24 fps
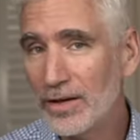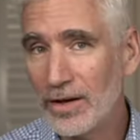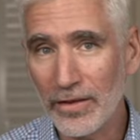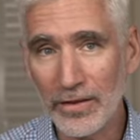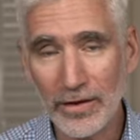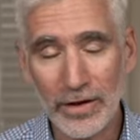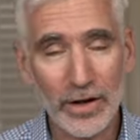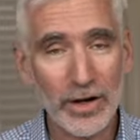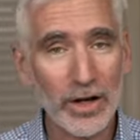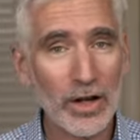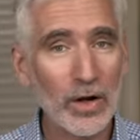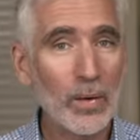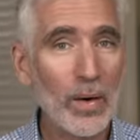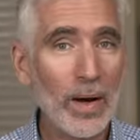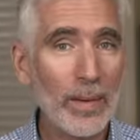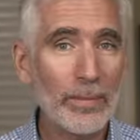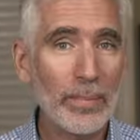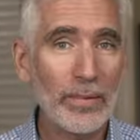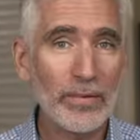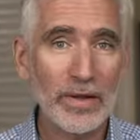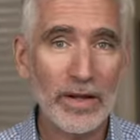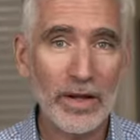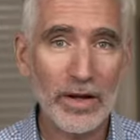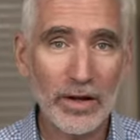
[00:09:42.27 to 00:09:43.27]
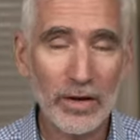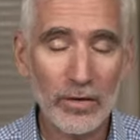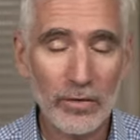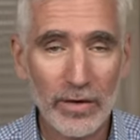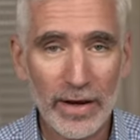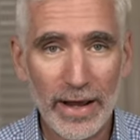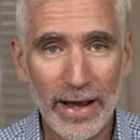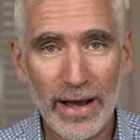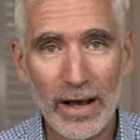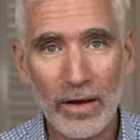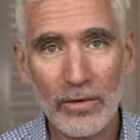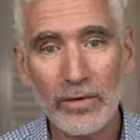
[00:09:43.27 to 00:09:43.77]
Are they gonna go up? Are they gonna go
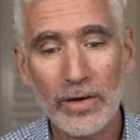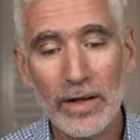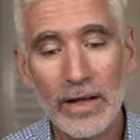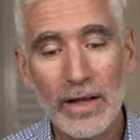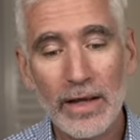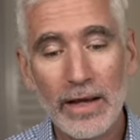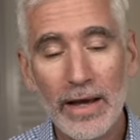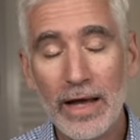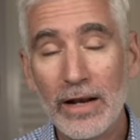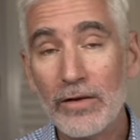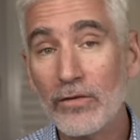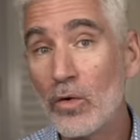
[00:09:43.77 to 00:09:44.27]
down? And